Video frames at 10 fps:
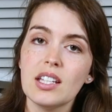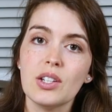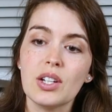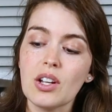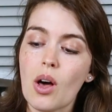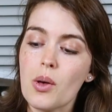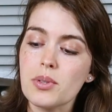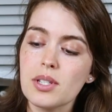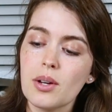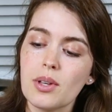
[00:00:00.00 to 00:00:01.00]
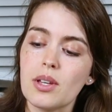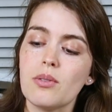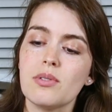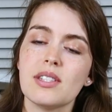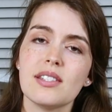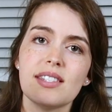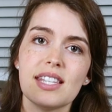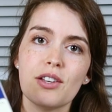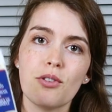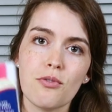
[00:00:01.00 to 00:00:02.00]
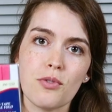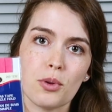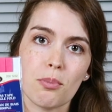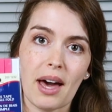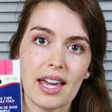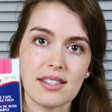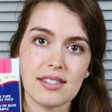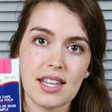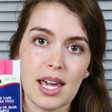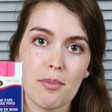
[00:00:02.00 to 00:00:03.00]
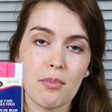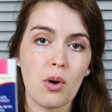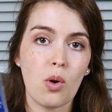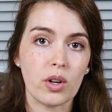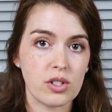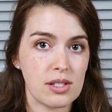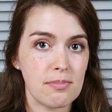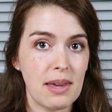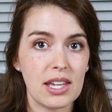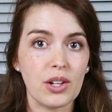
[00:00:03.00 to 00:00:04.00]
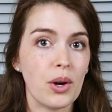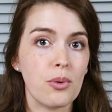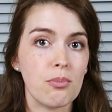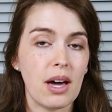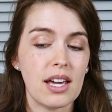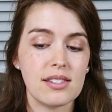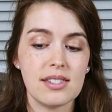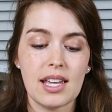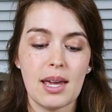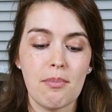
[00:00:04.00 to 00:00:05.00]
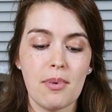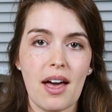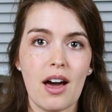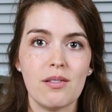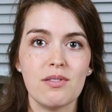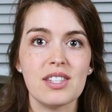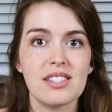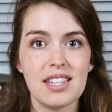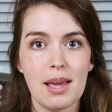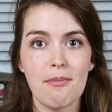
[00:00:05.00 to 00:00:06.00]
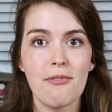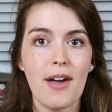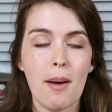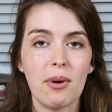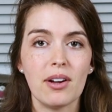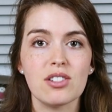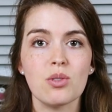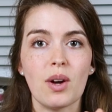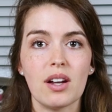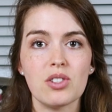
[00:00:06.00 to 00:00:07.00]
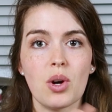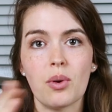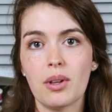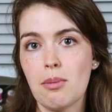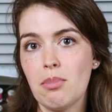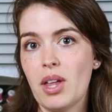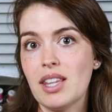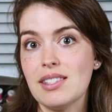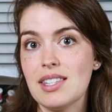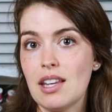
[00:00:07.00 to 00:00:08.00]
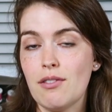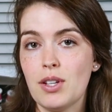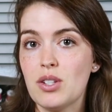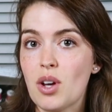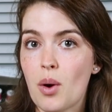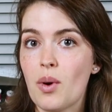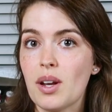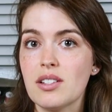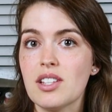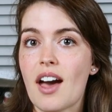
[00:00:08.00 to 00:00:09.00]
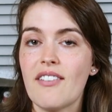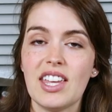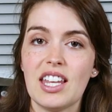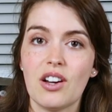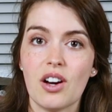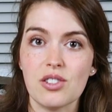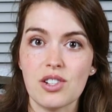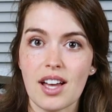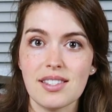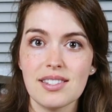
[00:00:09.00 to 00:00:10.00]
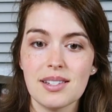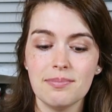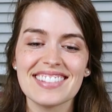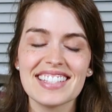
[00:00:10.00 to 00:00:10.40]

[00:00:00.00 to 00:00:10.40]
You can also use single fold bias tape, or just make your own bias tape out of the same fabric to where it totally blends in if you don't want to have any contrast.